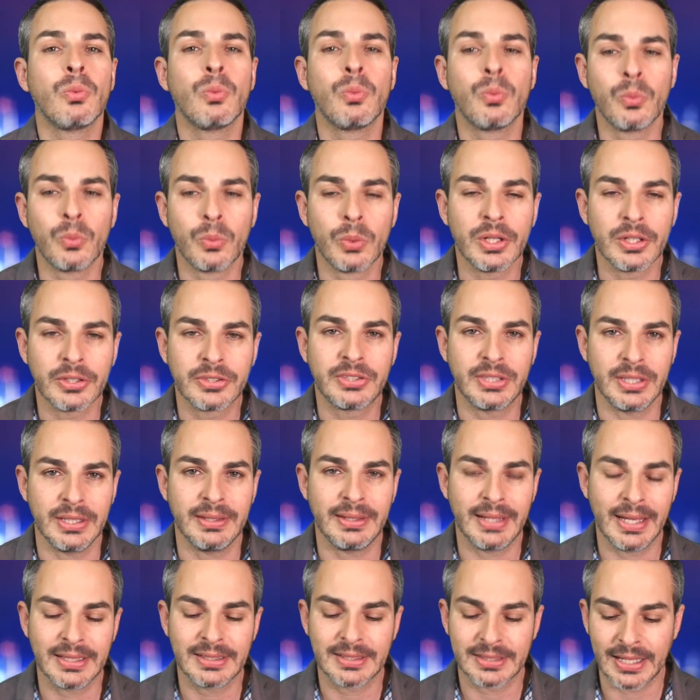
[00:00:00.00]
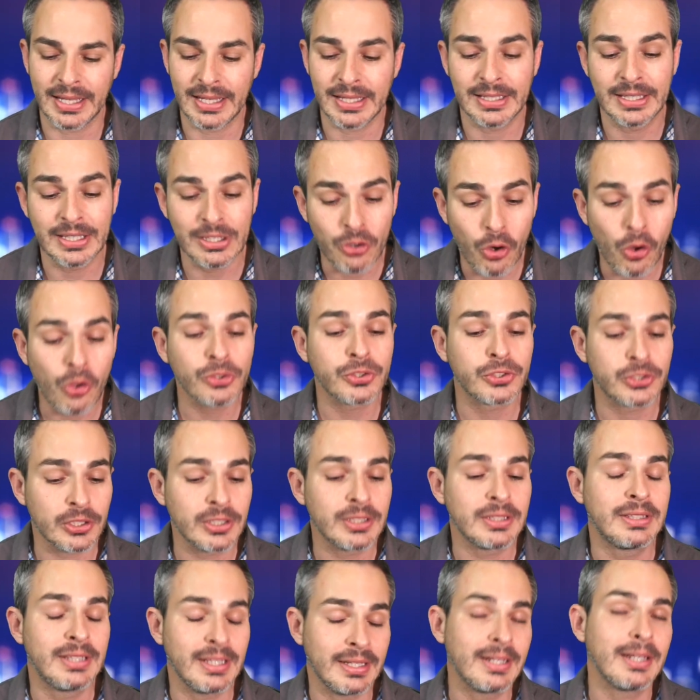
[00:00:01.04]
we'll see. That's, he also
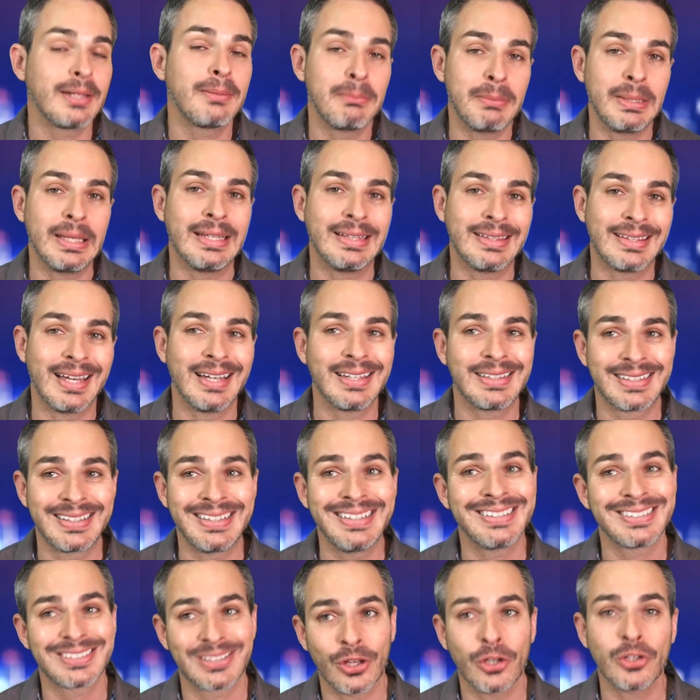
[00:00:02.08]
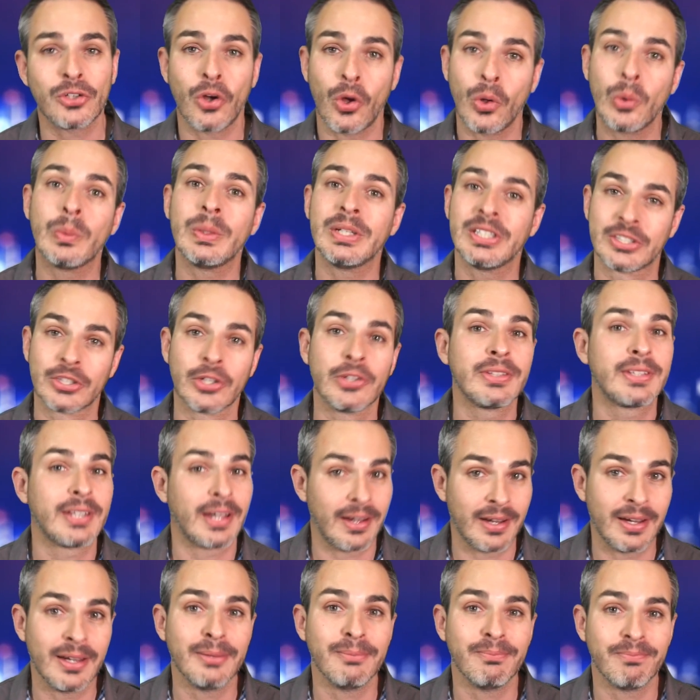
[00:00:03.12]
did admit that he's not always on
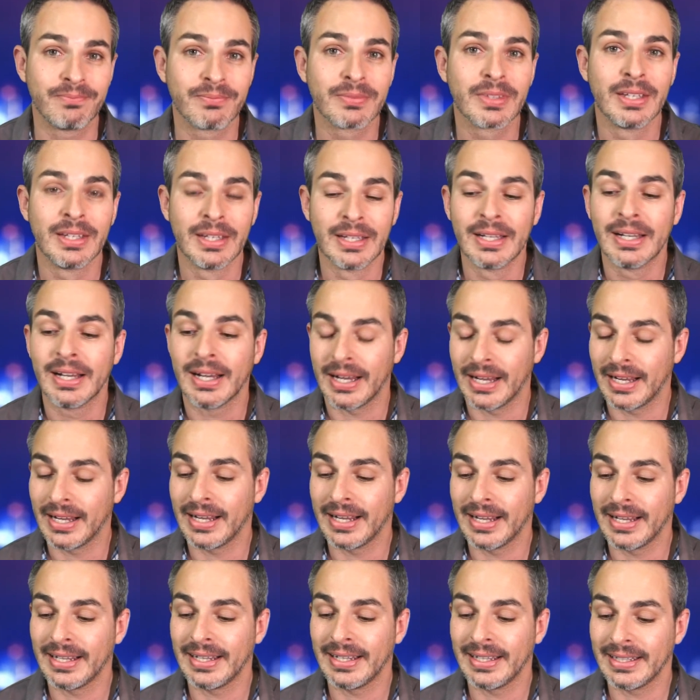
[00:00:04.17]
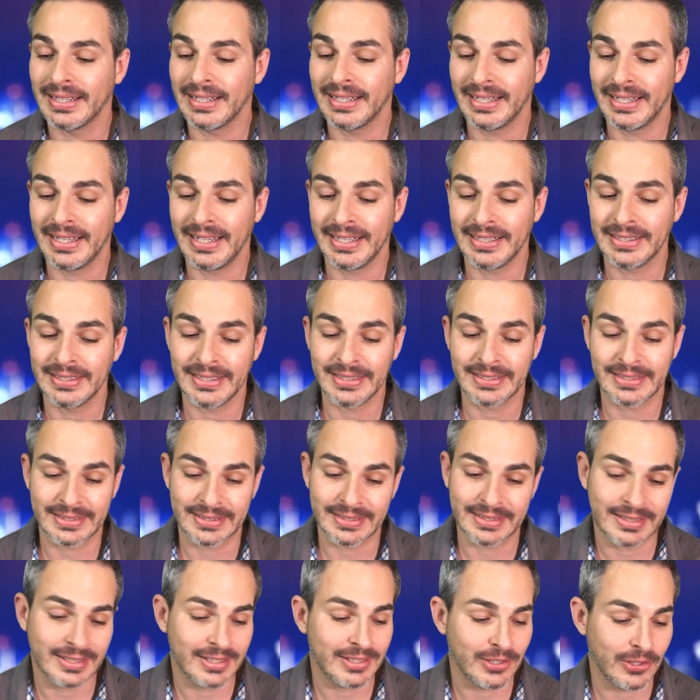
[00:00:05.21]
time. And it's,
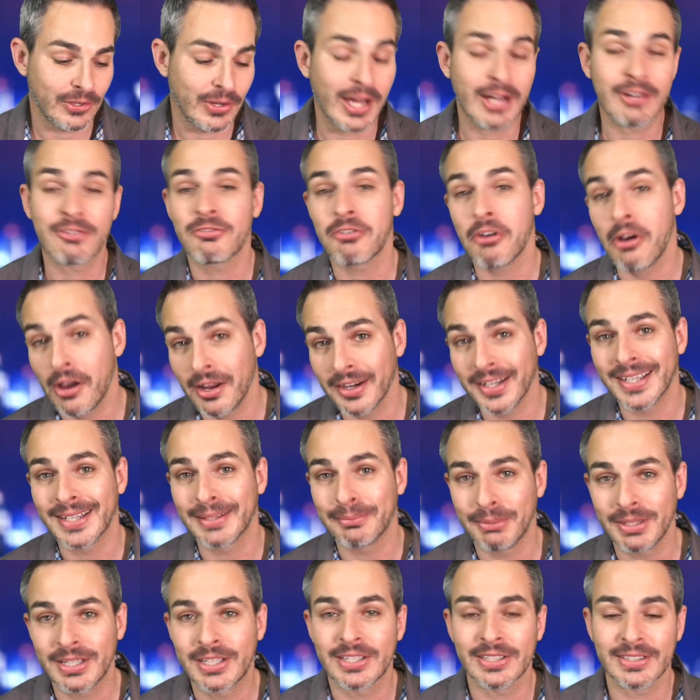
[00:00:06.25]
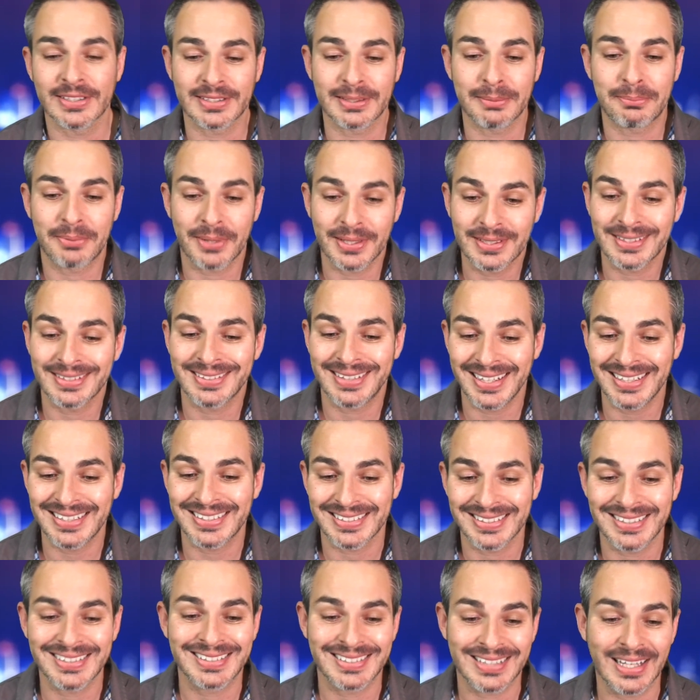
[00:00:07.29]
you know, ironic because the
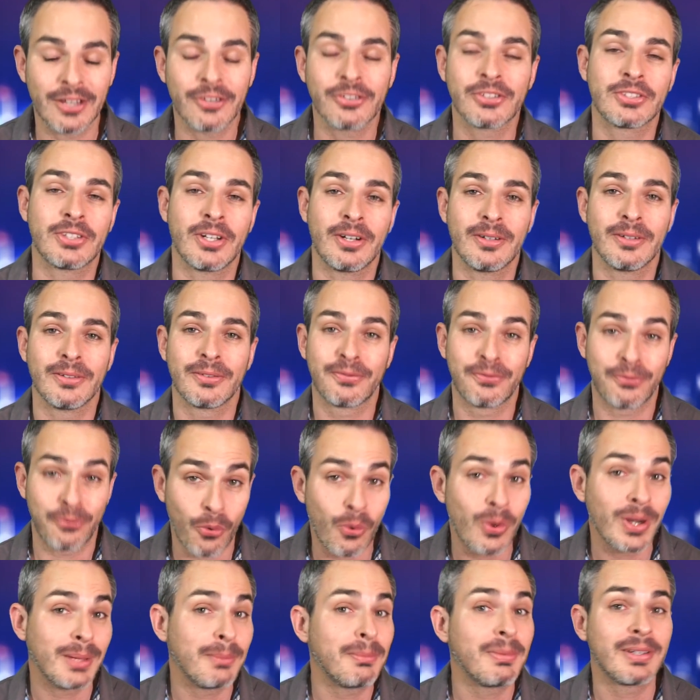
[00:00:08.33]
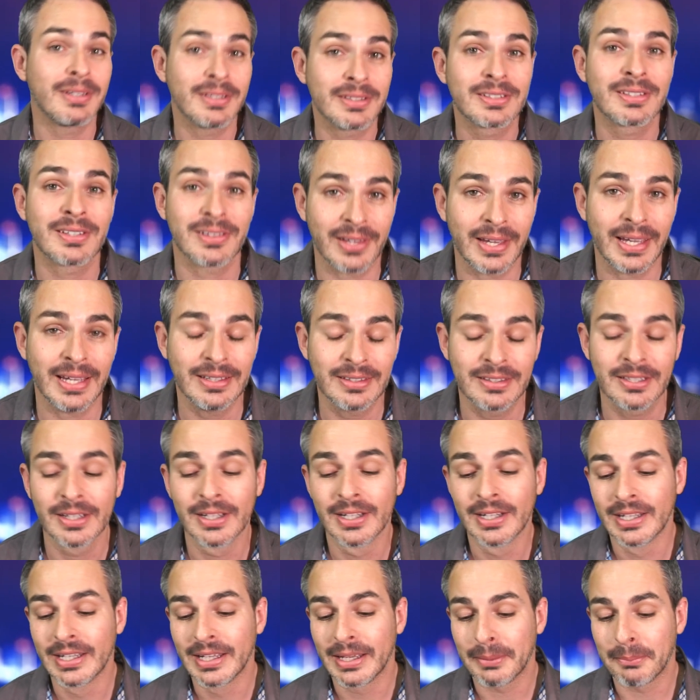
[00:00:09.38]
presentation itself started 40 minutes late,
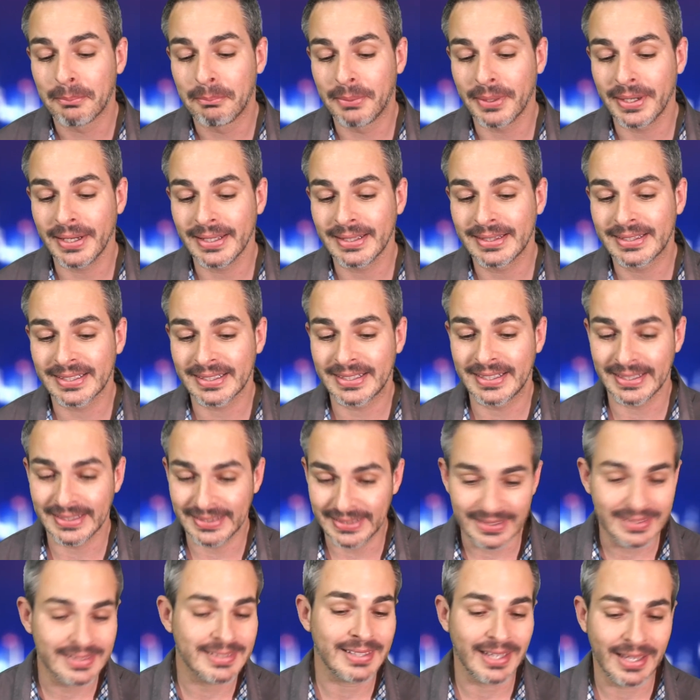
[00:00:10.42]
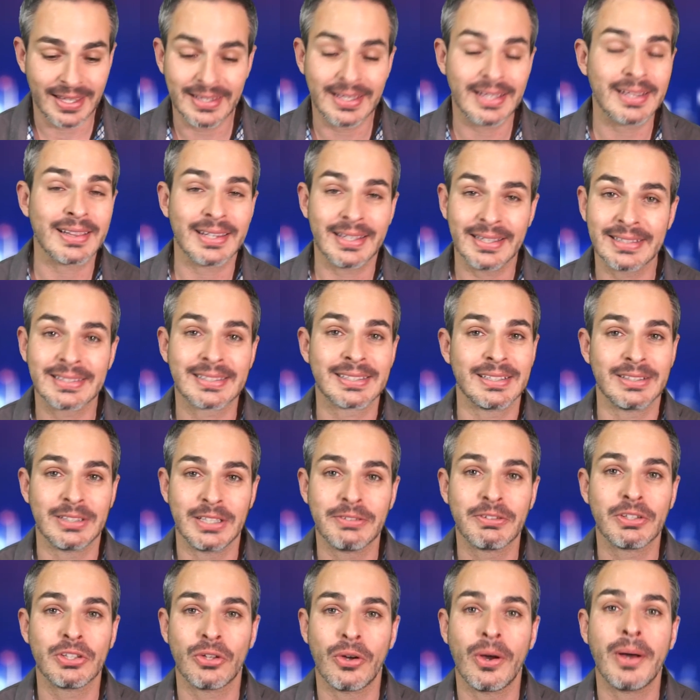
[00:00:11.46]
but he did say that, listen,
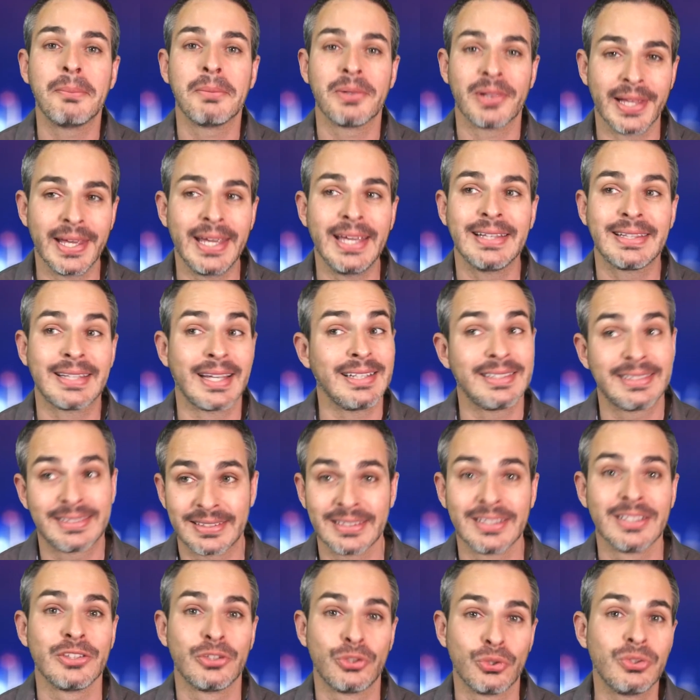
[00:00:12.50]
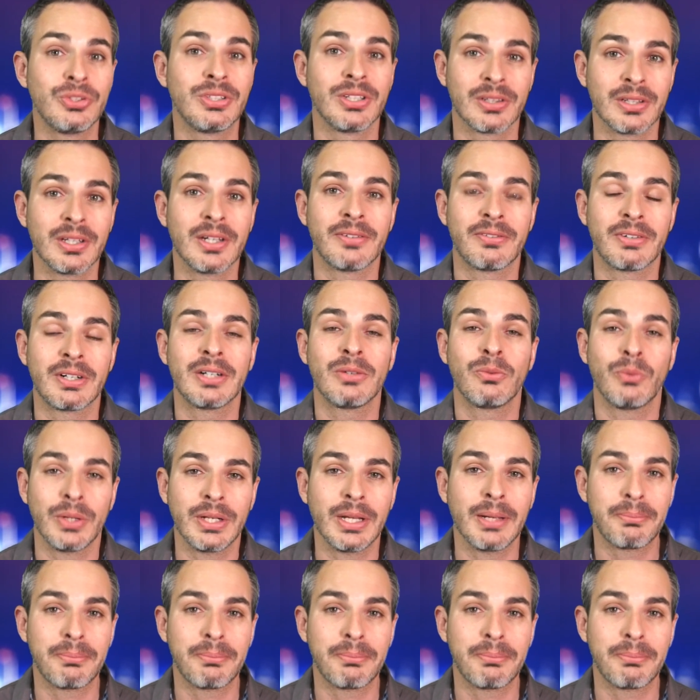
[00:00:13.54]
even though I'm late, I still do deliver when I